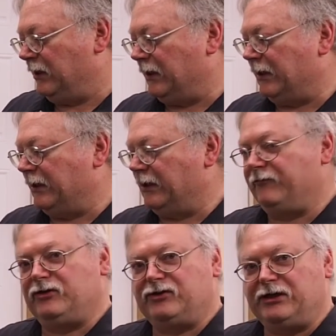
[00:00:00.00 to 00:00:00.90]

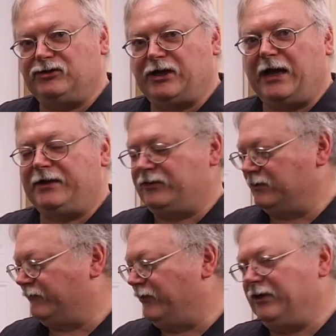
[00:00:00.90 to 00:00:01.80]
If you've seen
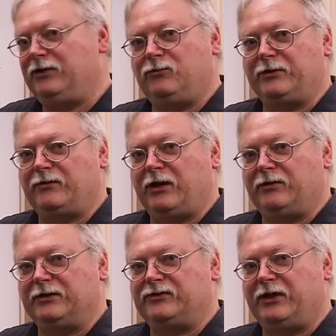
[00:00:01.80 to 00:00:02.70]
Jonathan's video, we
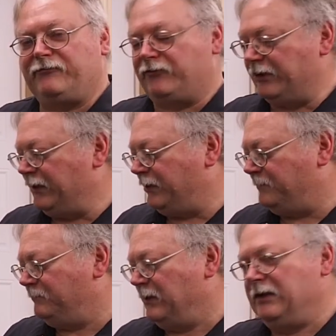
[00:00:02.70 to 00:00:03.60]
ground a set for
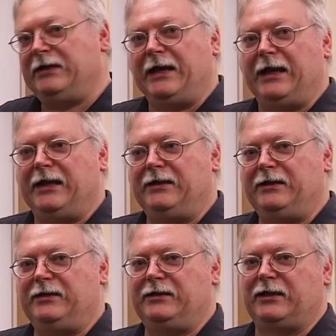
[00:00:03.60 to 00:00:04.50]
him. And
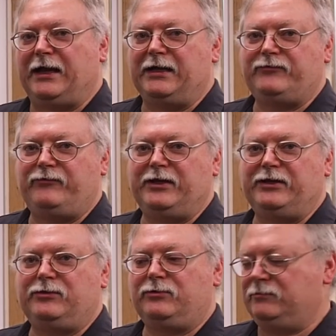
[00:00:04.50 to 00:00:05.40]
then in the last
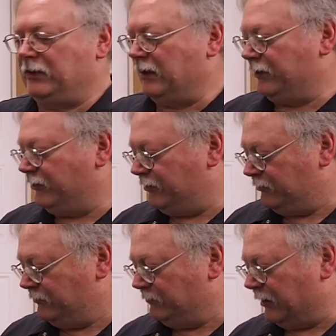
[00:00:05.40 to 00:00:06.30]
video,
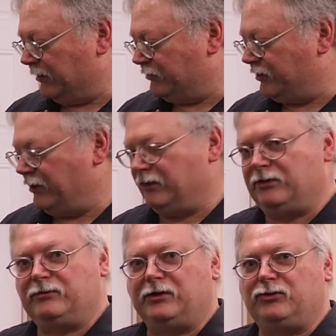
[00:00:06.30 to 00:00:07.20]
you've seen
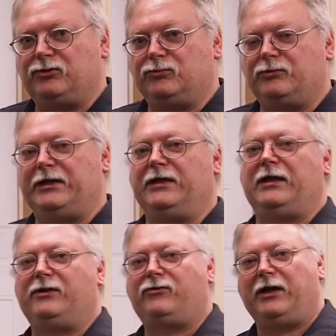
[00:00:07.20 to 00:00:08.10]
a tool that
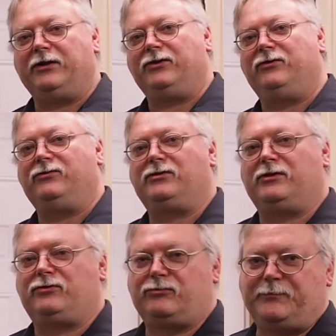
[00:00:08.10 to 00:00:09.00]
I tried to use
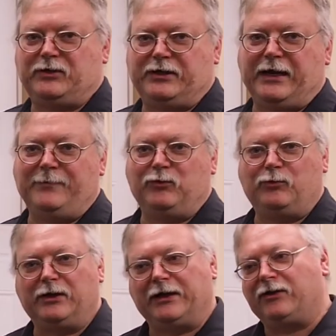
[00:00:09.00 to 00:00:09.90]
to true up the diamond
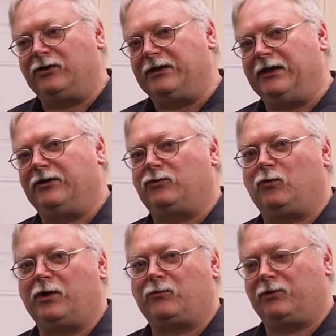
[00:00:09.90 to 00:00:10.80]
well, and I couldn't get it to
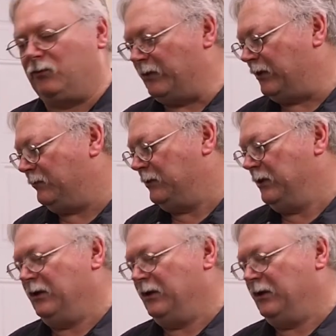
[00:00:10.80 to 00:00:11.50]
work real well.